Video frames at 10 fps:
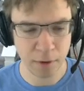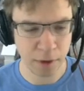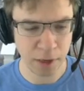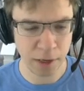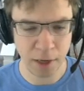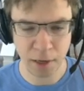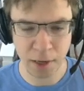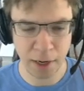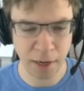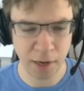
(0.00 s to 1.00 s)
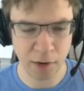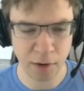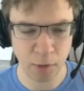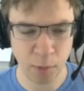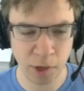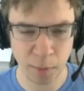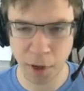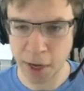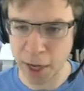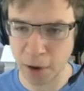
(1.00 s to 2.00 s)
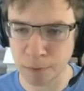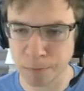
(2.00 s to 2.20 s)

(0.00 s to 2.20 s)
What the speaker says: And we are blocking out.